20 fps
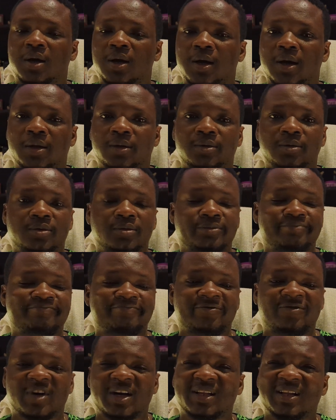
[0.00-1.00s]

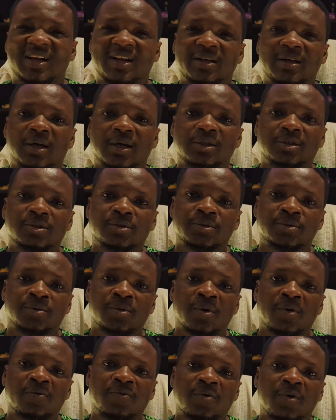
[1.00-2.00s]
and finally get it to
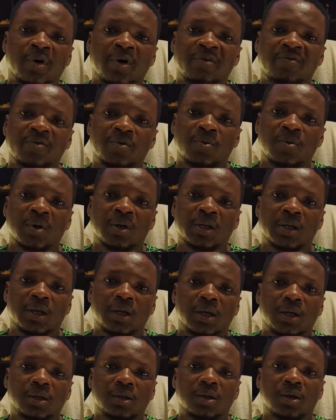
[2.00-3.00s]
work for everyone
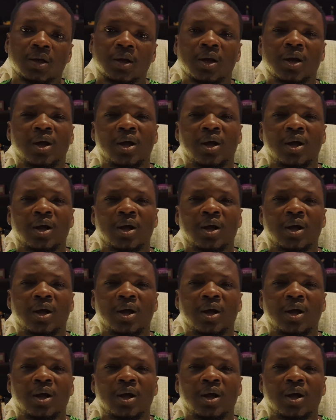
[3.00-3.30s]
again.